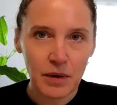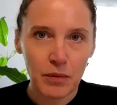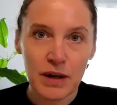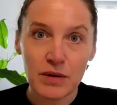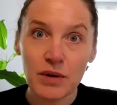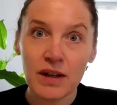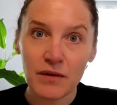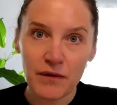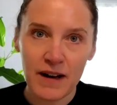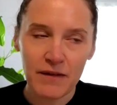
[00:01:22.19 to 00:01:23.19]
we're doing the
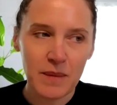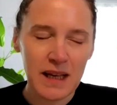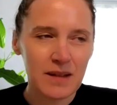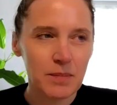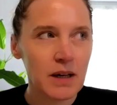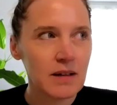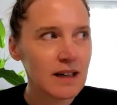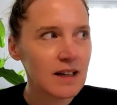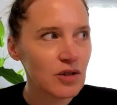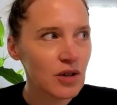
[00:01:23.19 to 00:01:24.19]
5 minutes, but
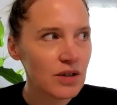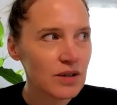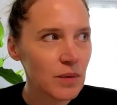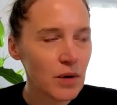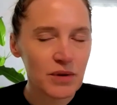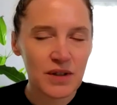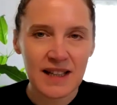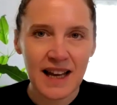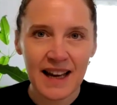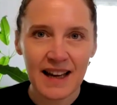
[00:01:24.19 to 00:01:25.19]
it just won't
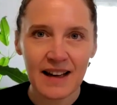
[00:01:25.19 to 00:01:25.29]
stick.